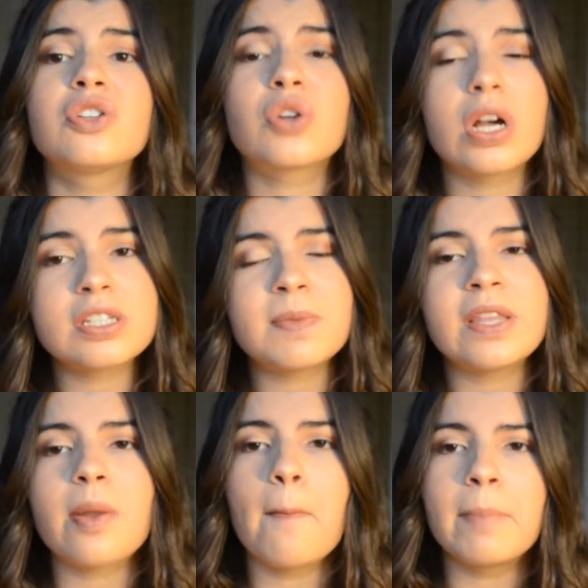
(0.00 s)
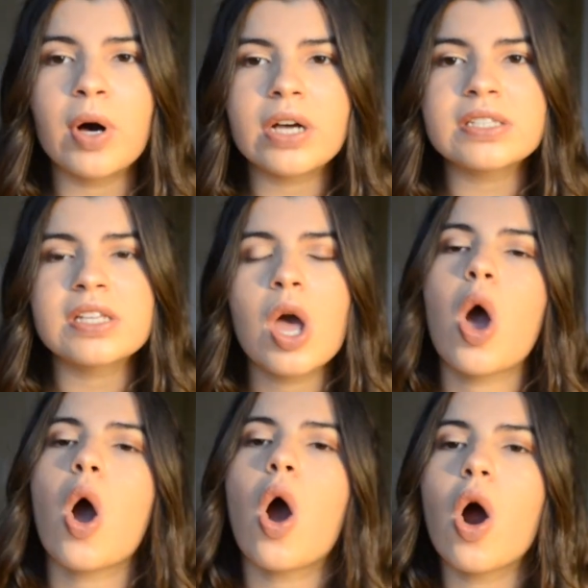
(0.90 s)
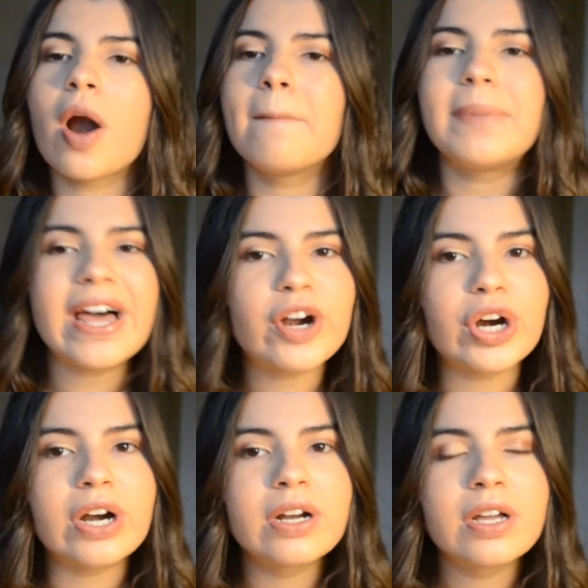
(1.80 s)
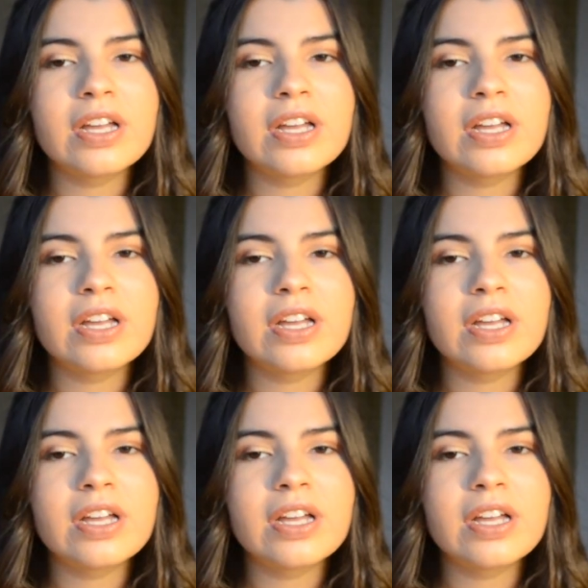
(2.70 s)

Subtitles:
Trust me, the books are better.